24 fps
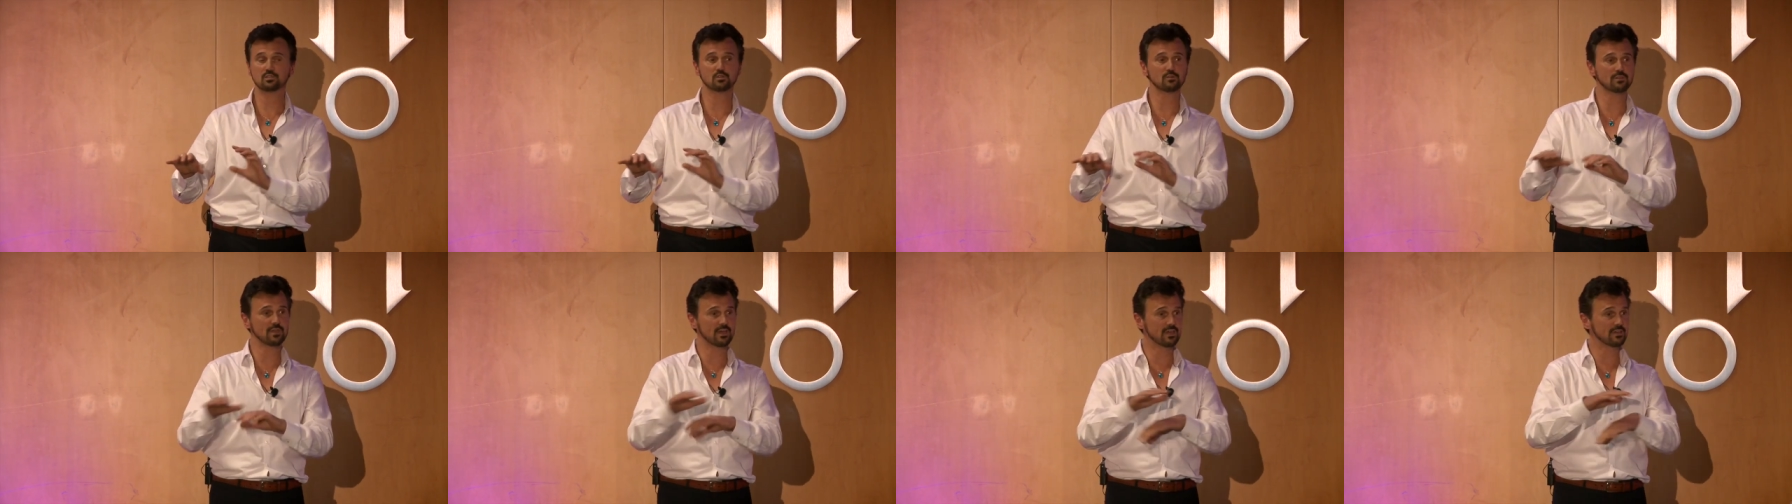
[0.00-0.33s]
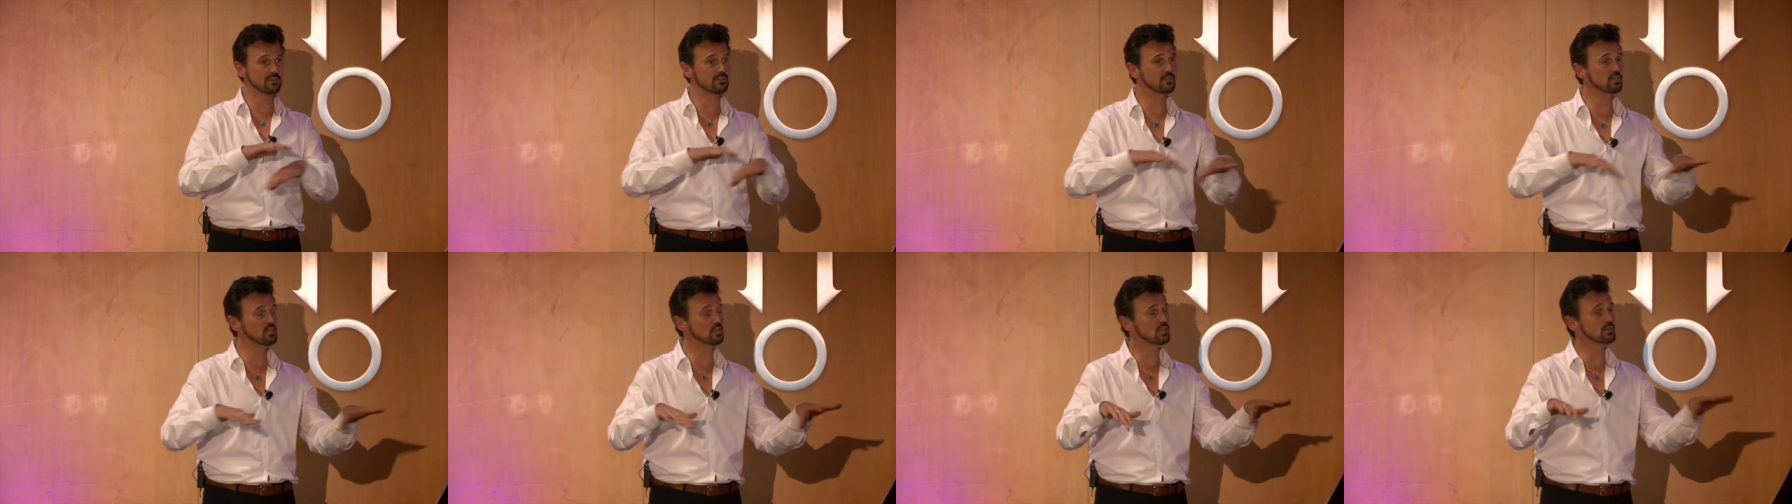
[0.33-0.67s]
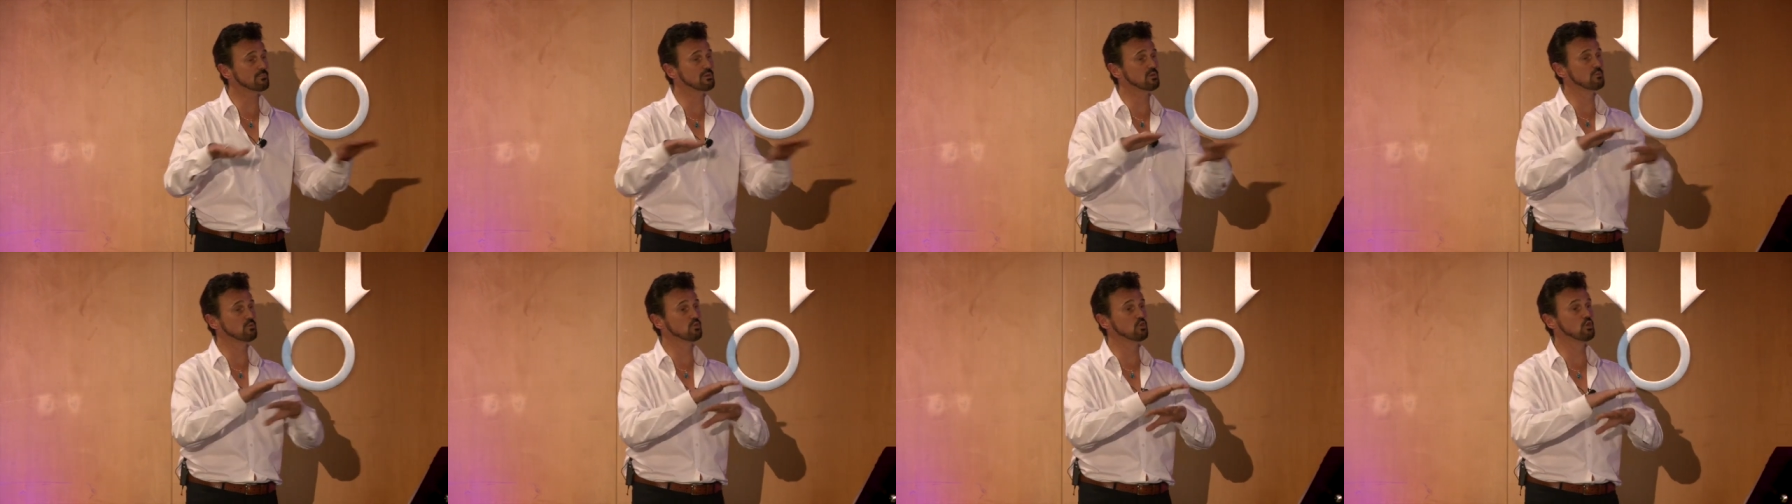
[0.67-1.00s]
So then you
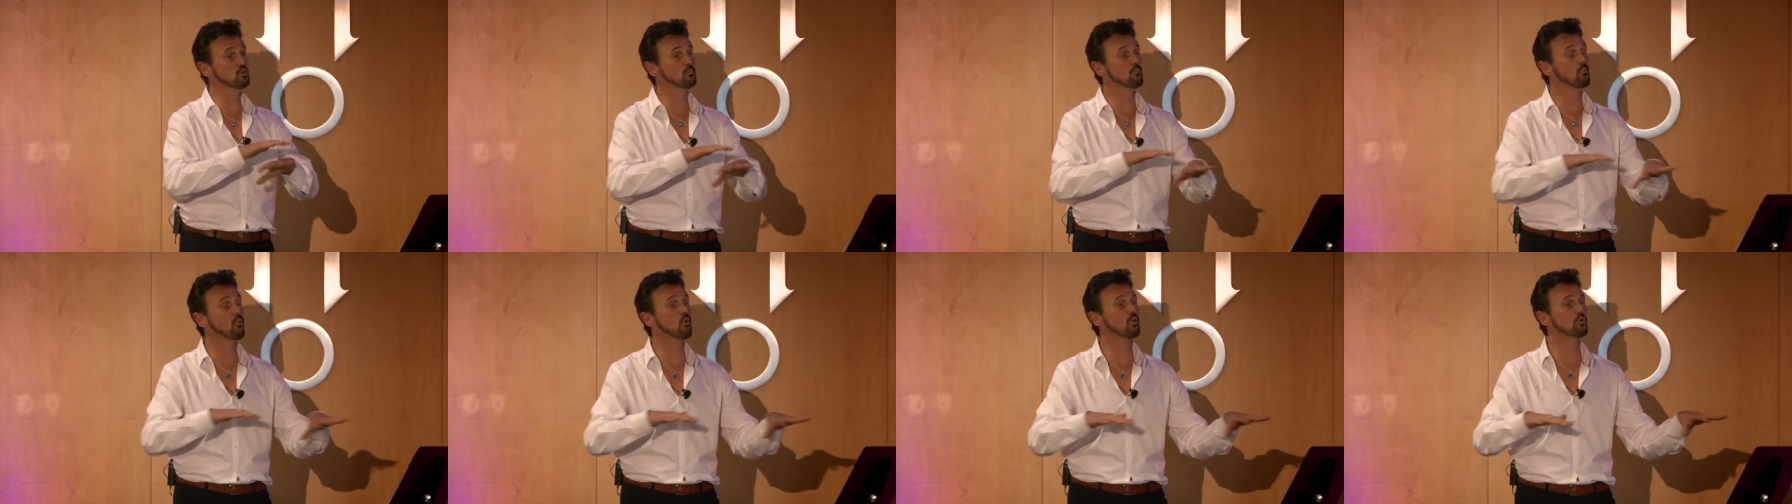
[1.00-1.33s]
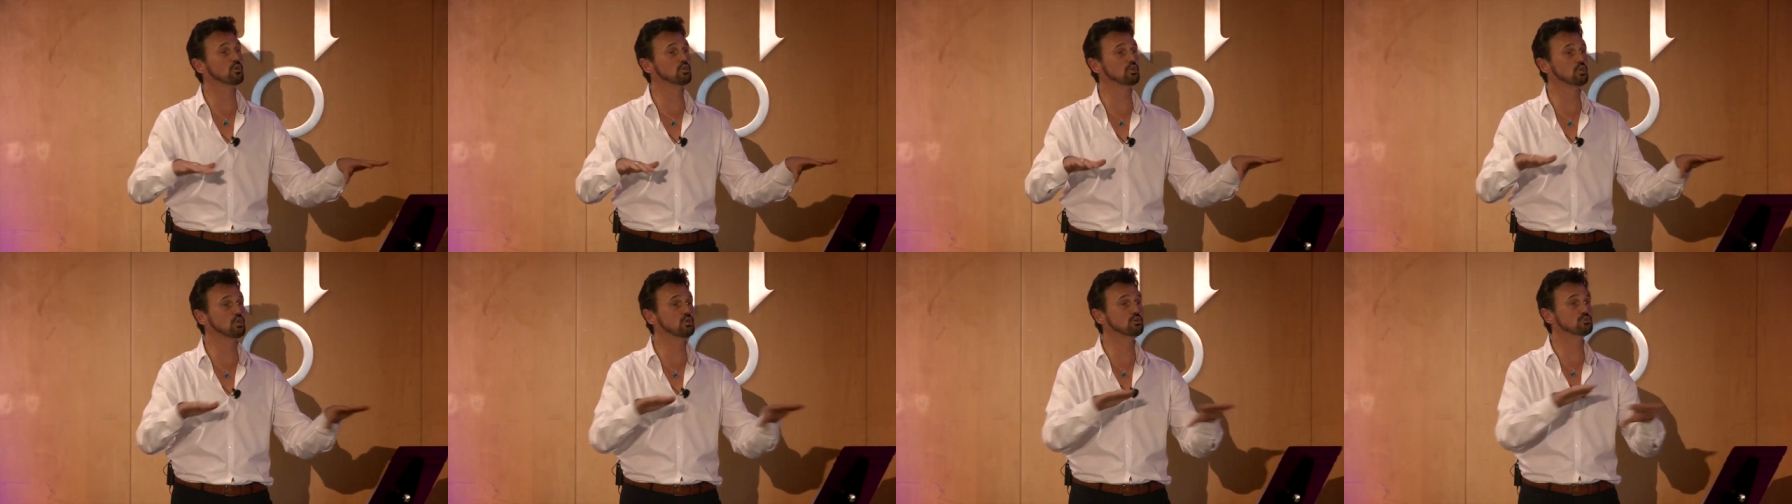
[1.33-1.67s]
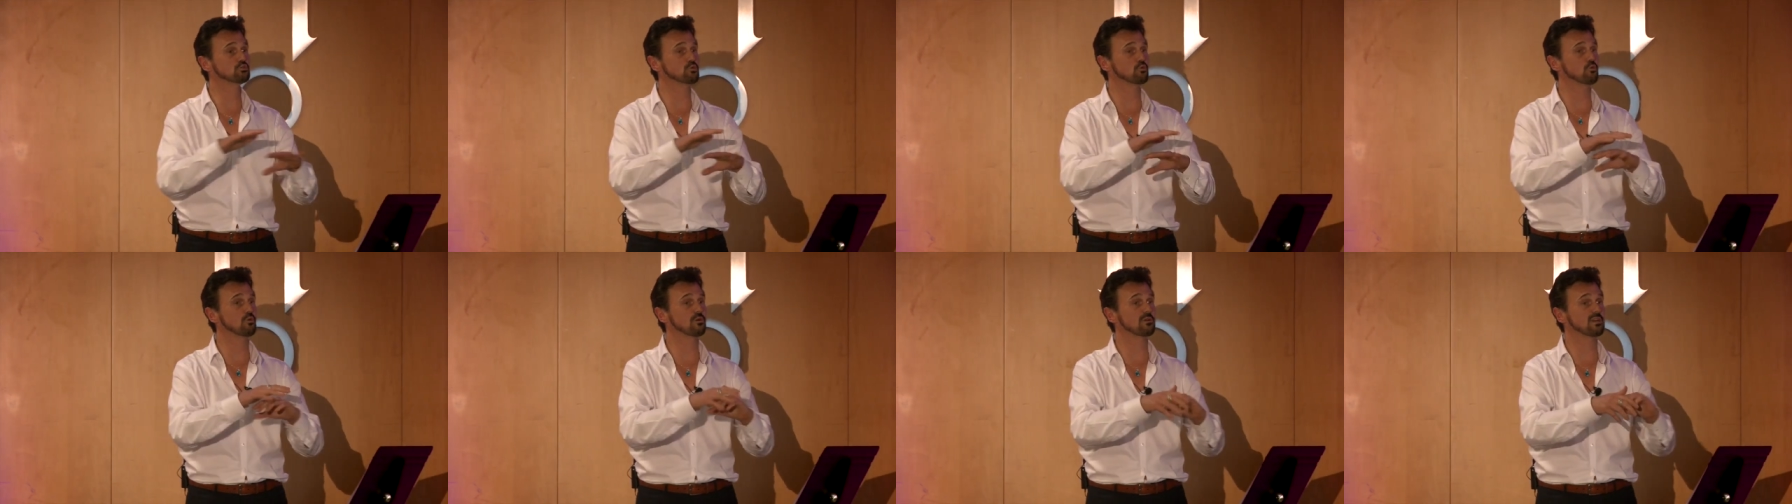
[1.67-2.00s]
can be more
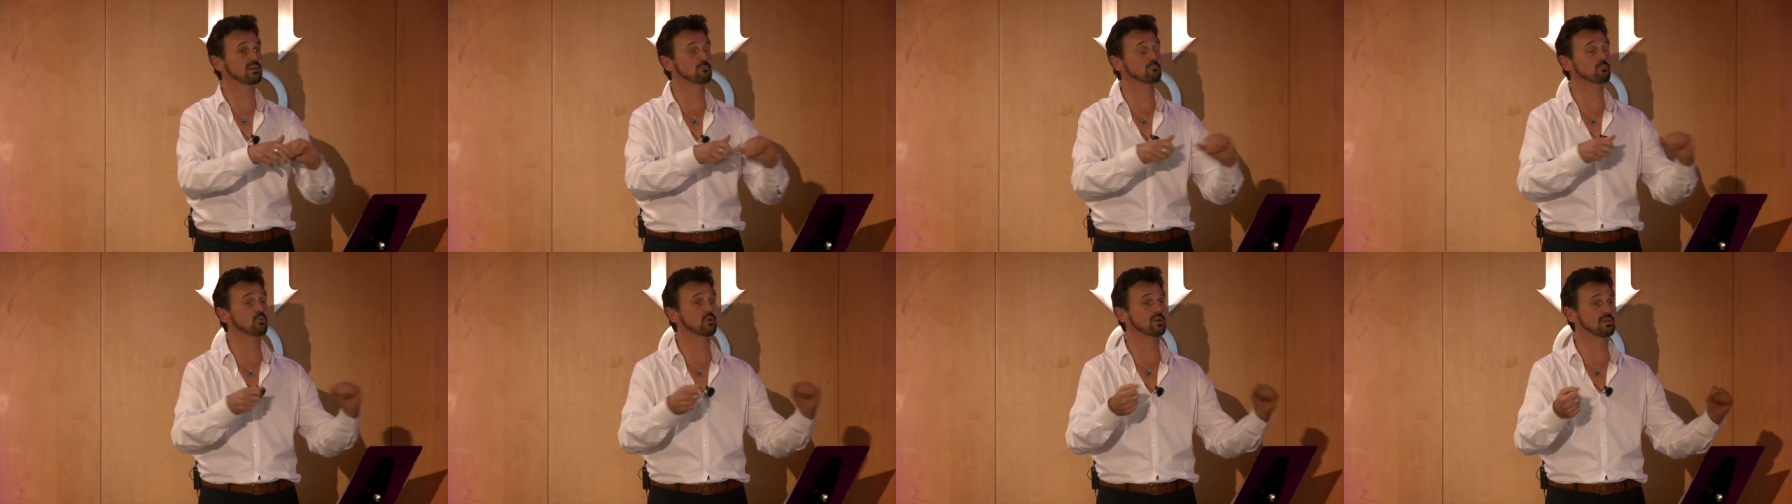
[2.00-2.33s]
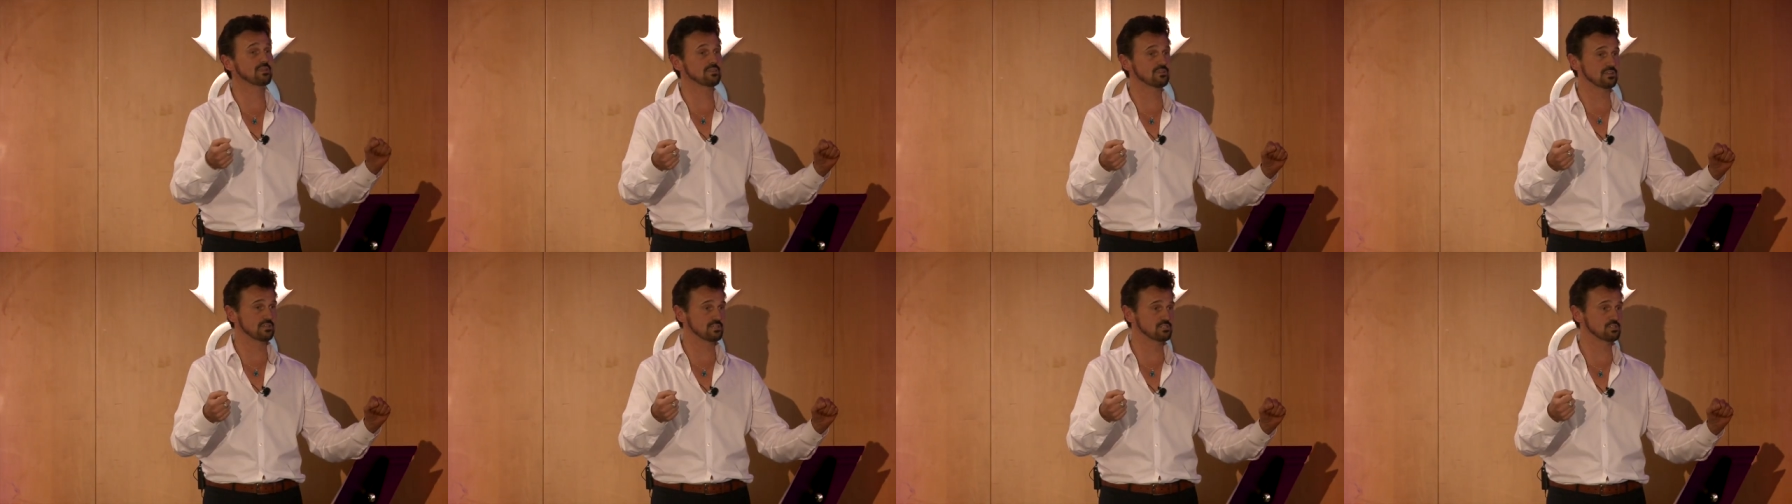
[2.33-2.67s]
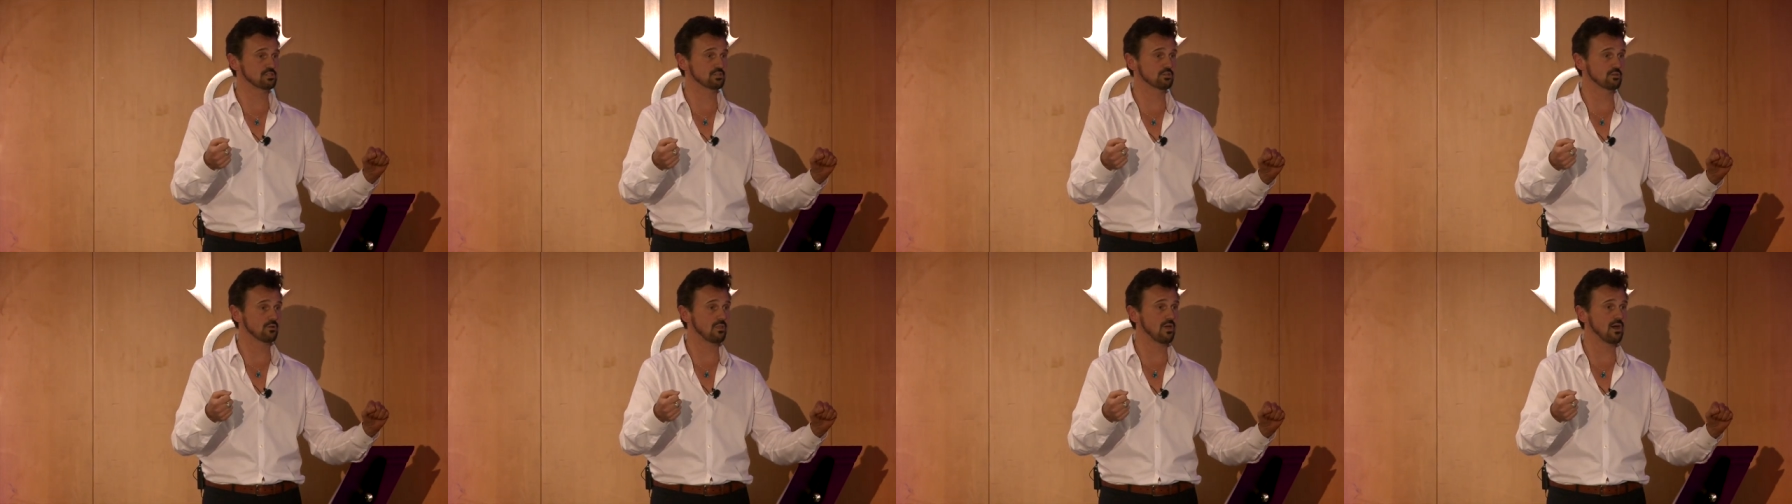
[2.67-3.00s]
neutral and can bring things
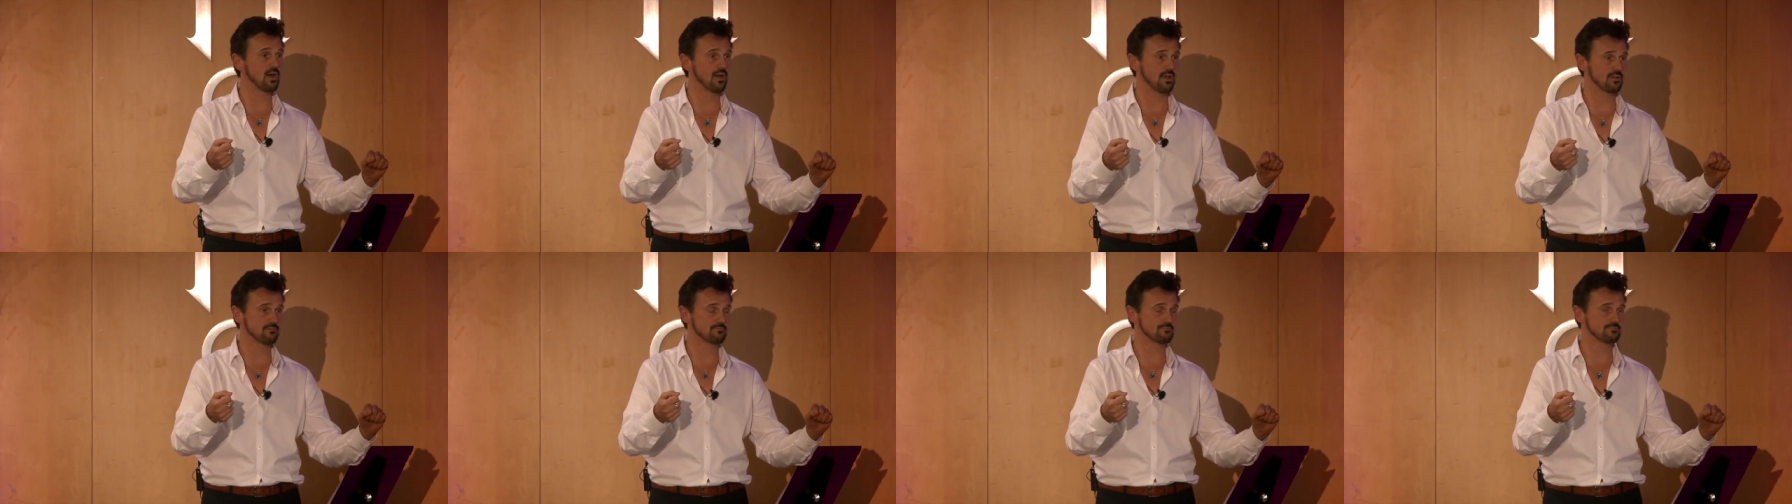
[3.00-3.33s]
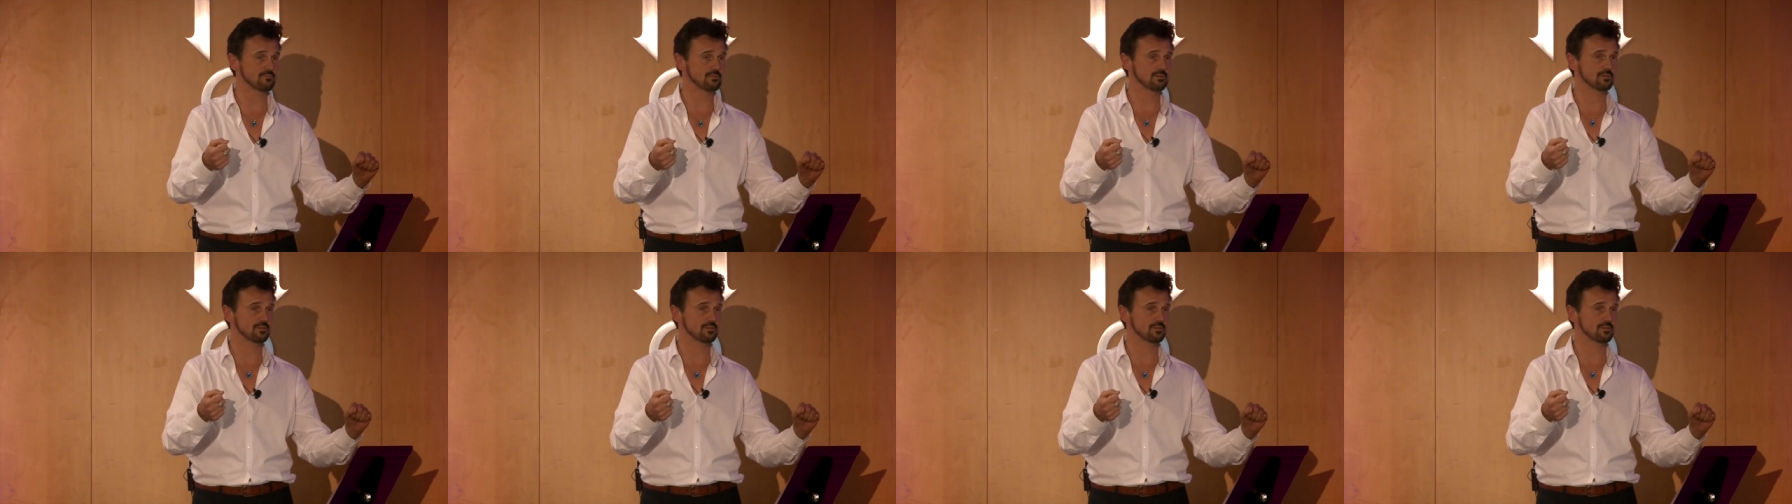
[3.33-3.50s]
in your life.